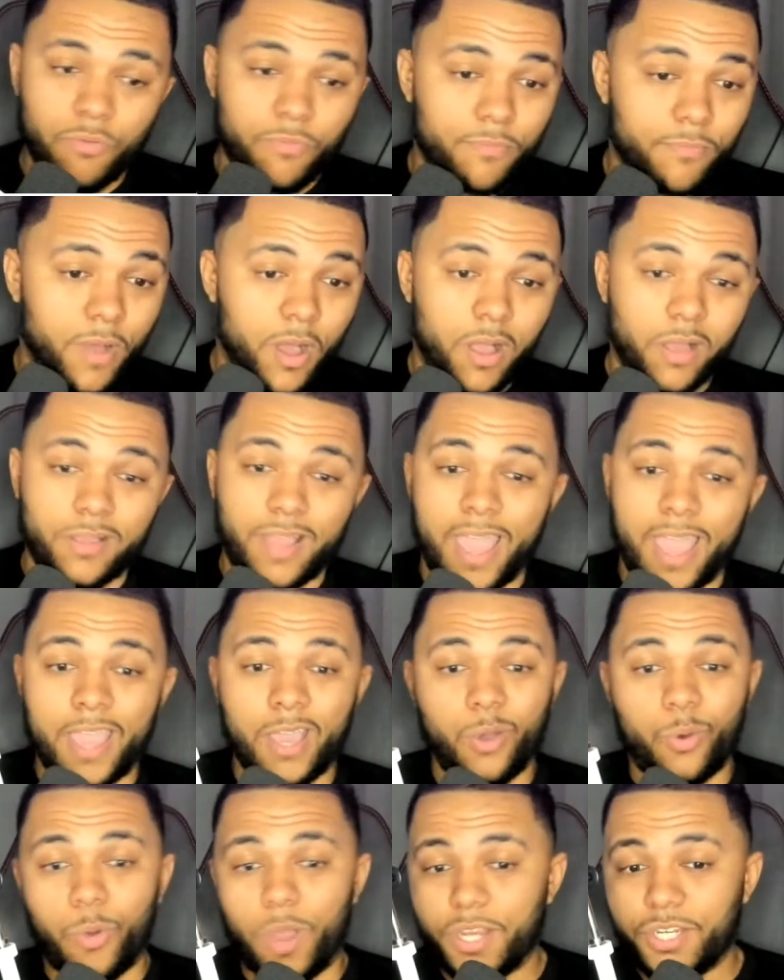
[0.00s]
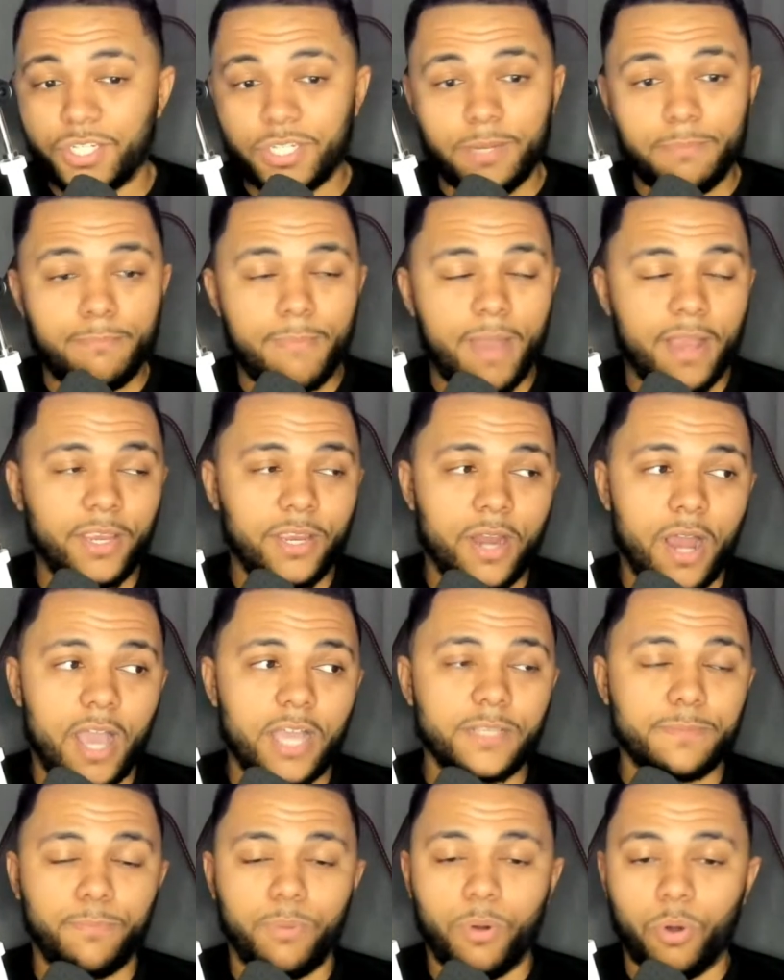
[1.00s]
Mark. I ain't questioning Man
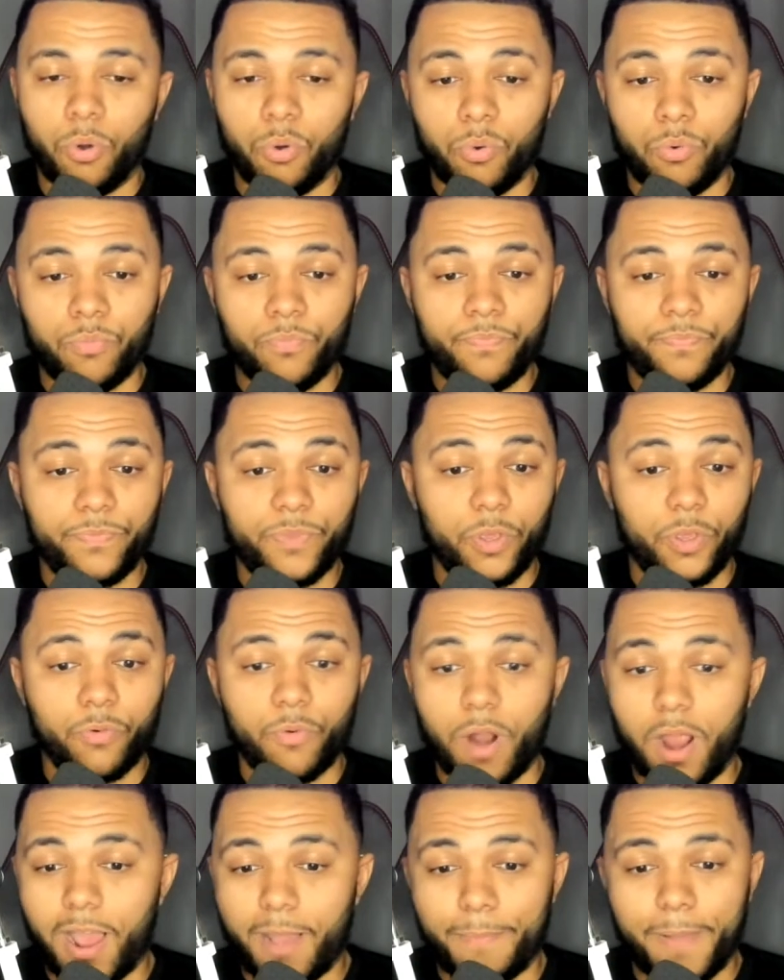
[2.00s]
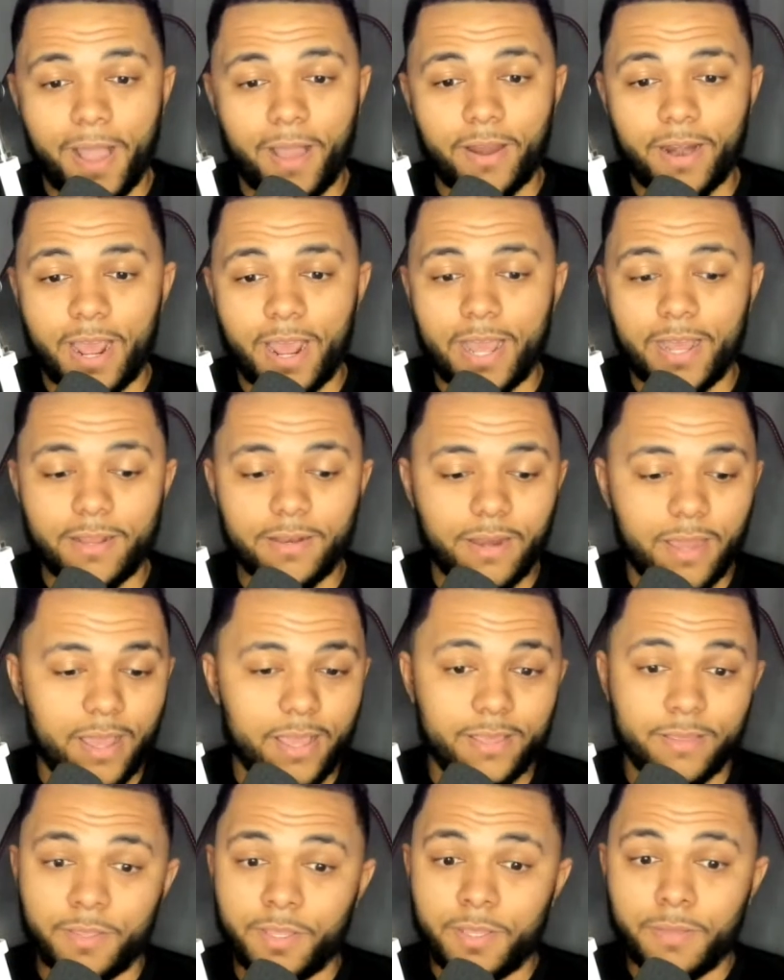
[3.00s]
United's pull. You're right about that.
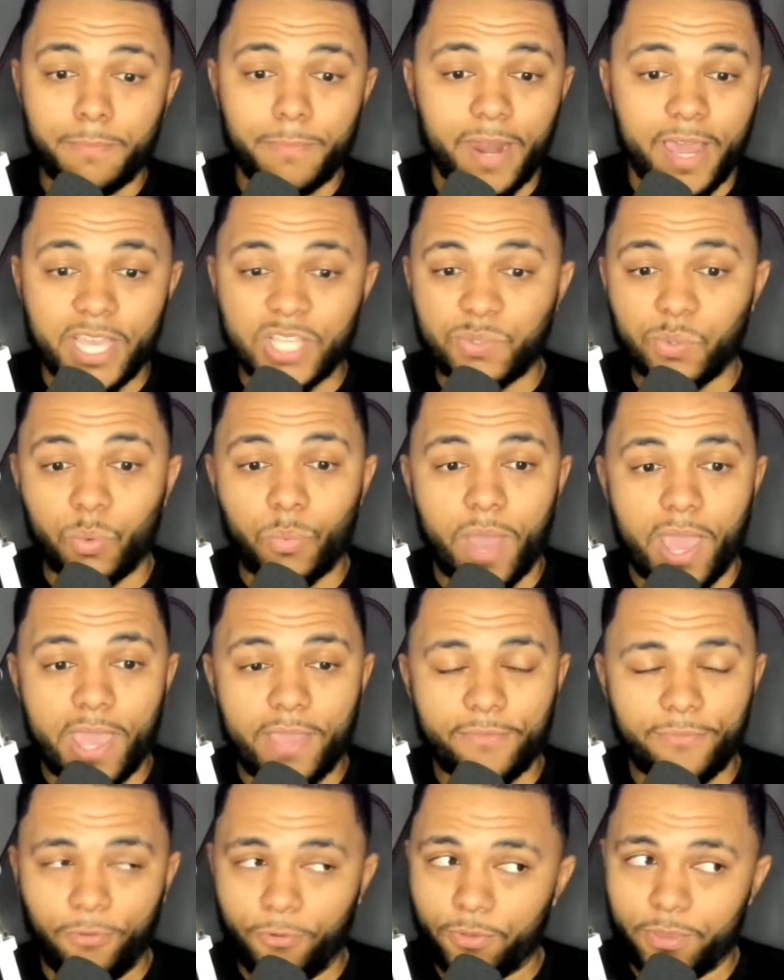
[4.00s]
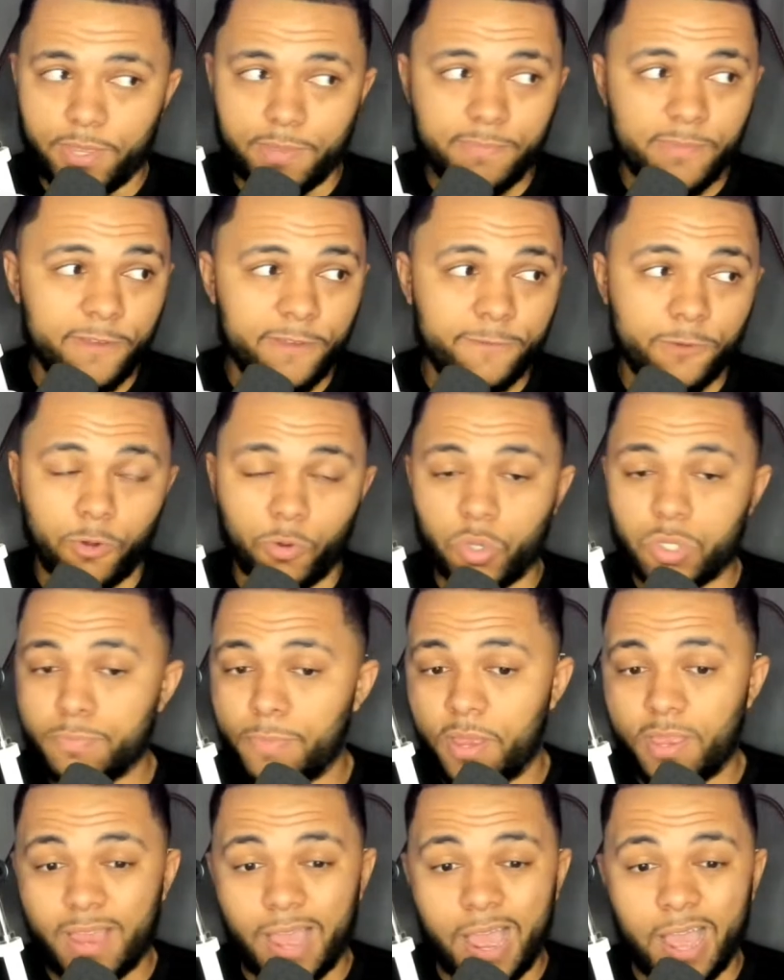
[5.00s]
Like, players will wait for them. Of course,
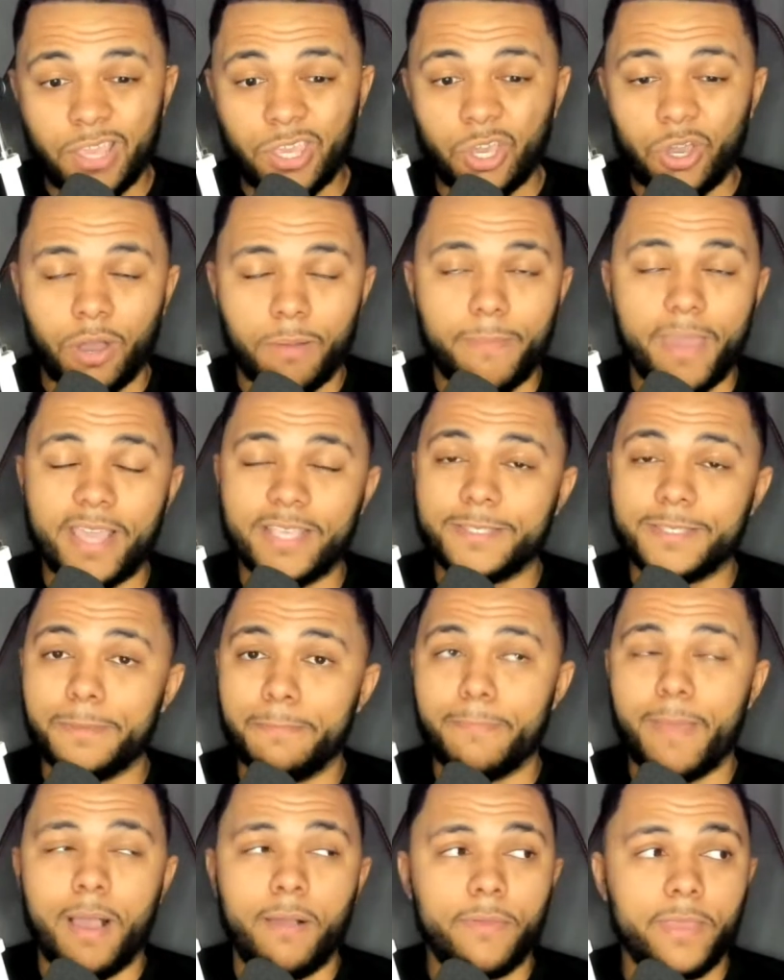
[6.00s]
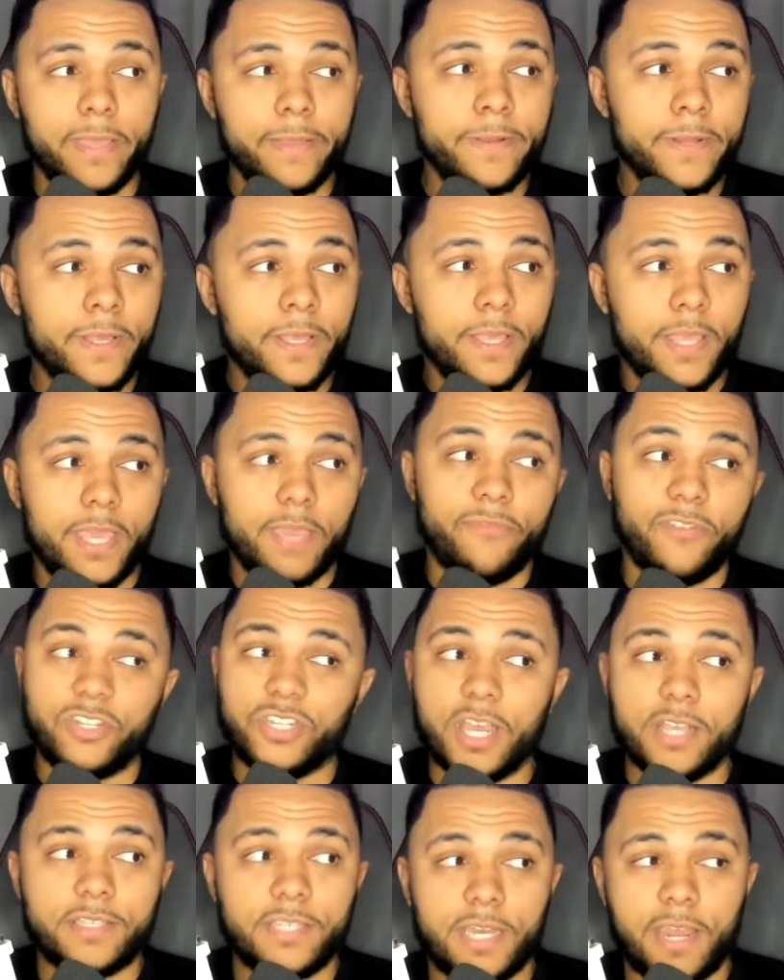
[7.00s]
how you got Mason Mountain. He
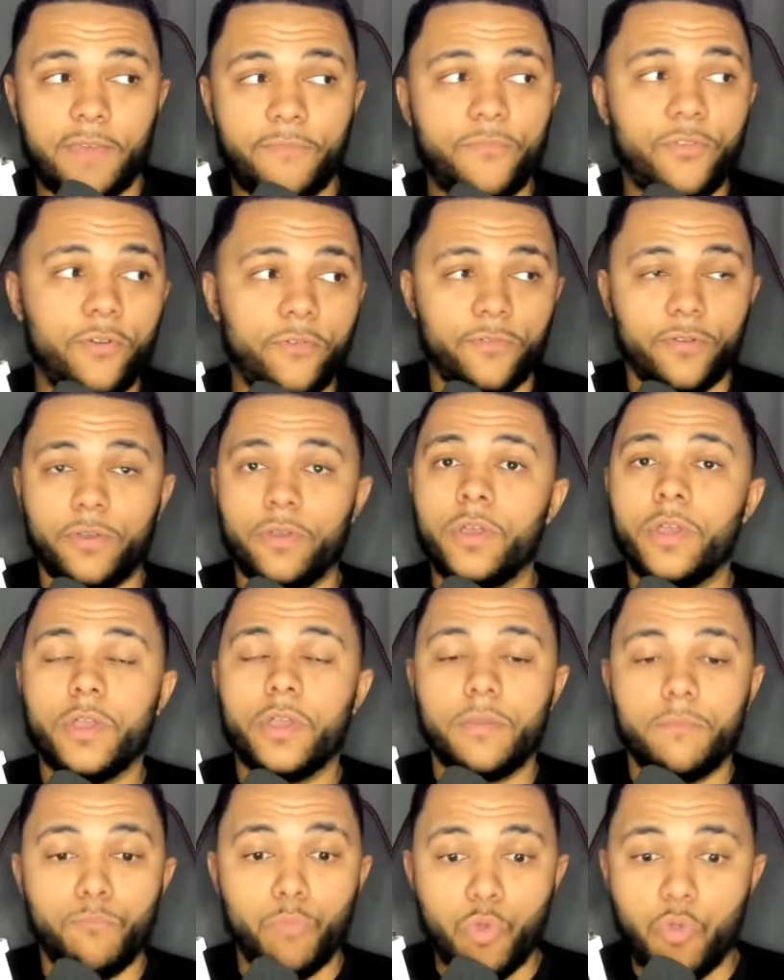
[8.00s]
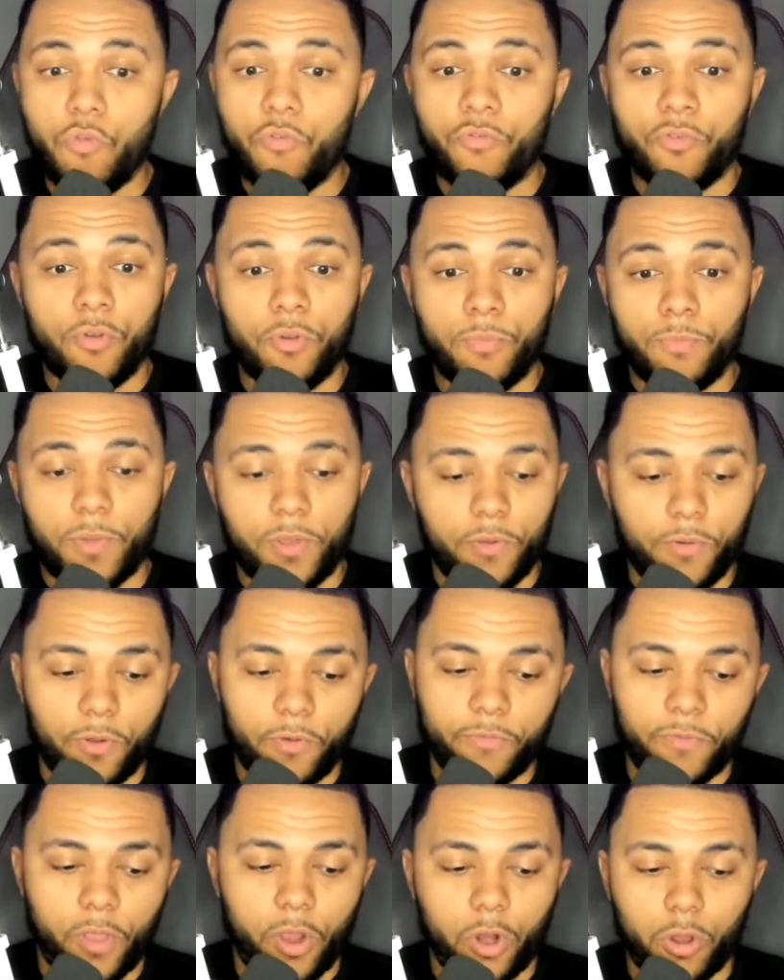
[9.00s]
rejected every other move from
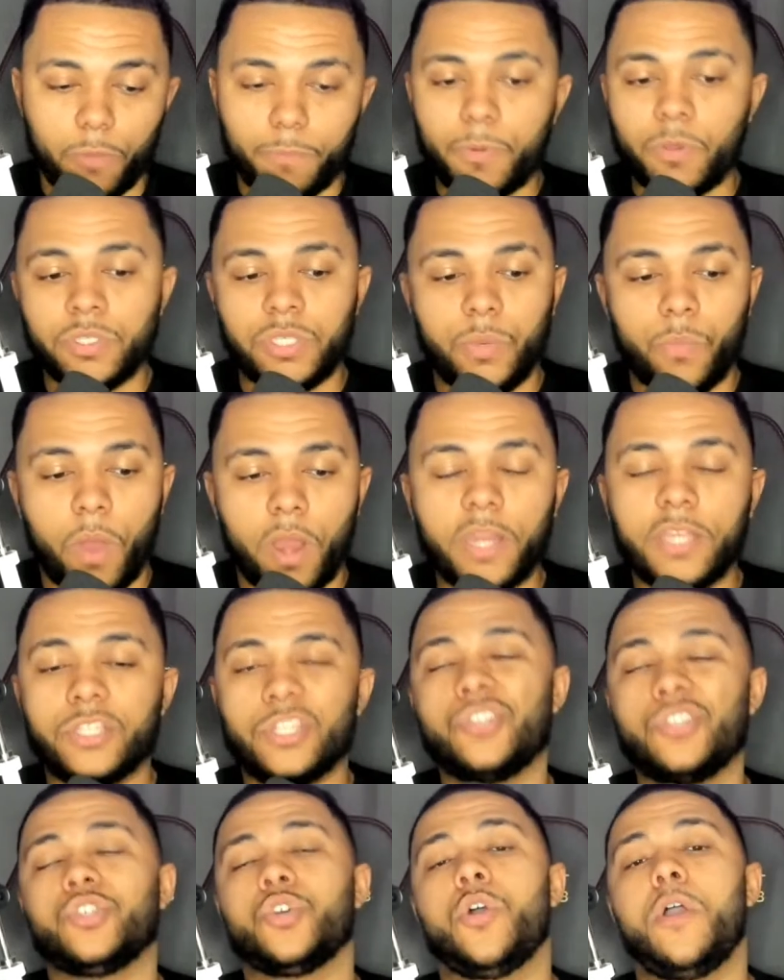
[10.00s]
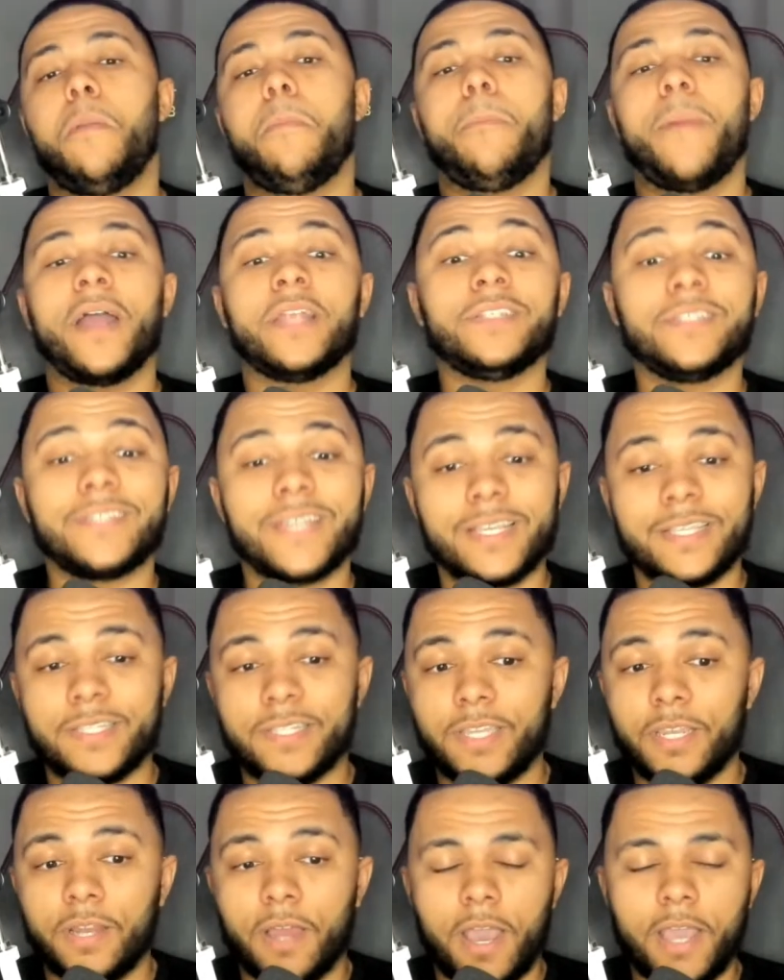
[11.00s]
other club because he wanted to join Manchester
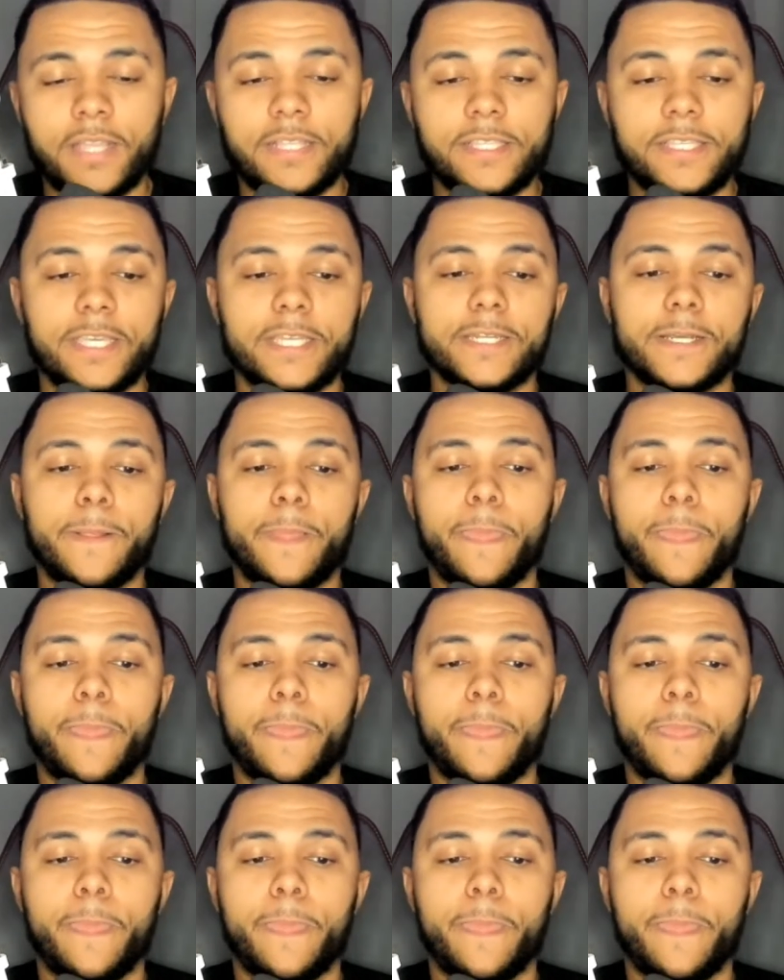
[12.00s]
United.